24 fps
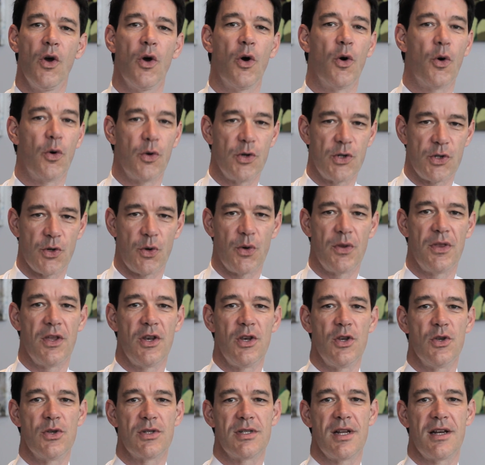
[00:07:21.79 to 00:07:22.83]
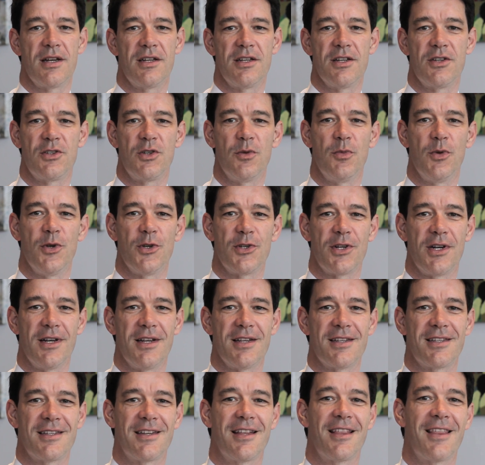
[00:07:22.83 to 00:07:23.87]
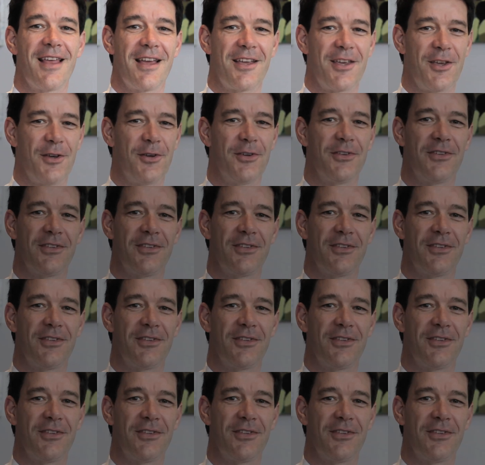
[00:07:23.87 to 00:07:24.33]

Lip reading: or join the newsletter distribution list. Thank you.